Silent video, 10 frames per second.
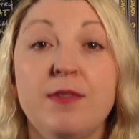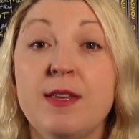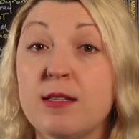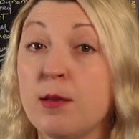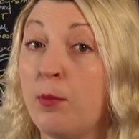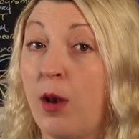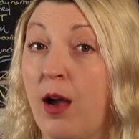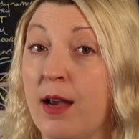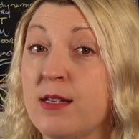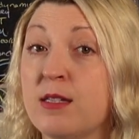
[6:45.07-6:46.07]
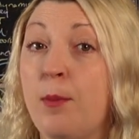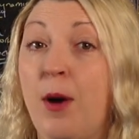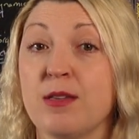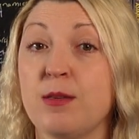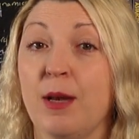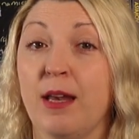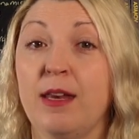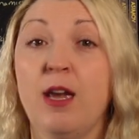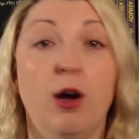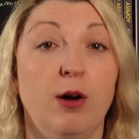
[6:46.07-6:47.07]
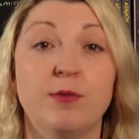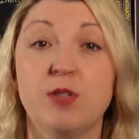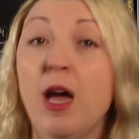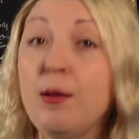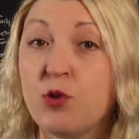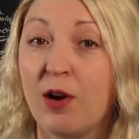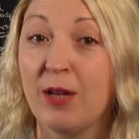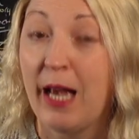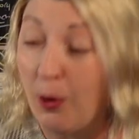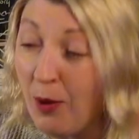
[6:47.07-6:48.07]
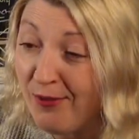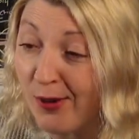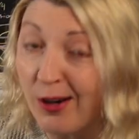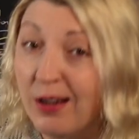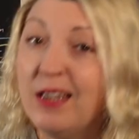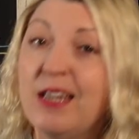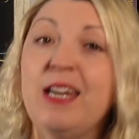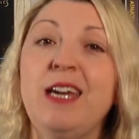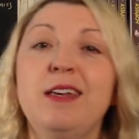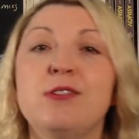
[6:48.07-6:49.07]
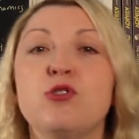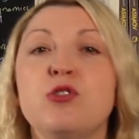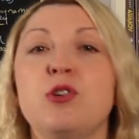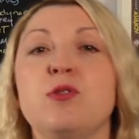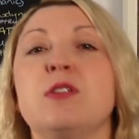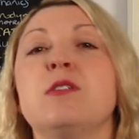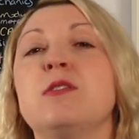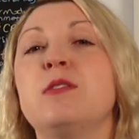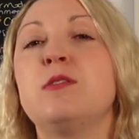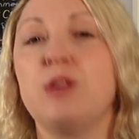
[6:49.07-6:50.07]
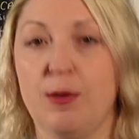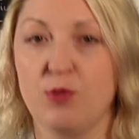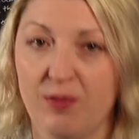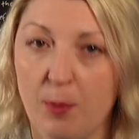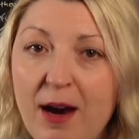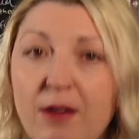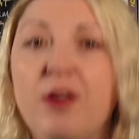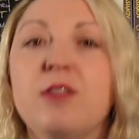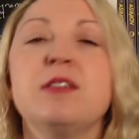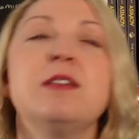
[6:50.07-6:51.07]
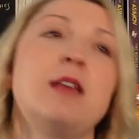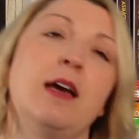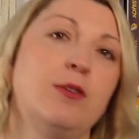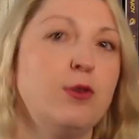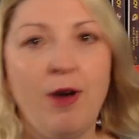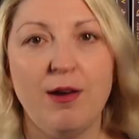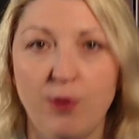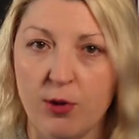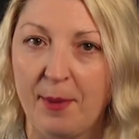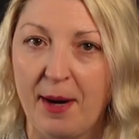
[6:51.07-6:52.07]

This implies the possibility of time travel. However, it introduces time travel paradoxes like the grandfather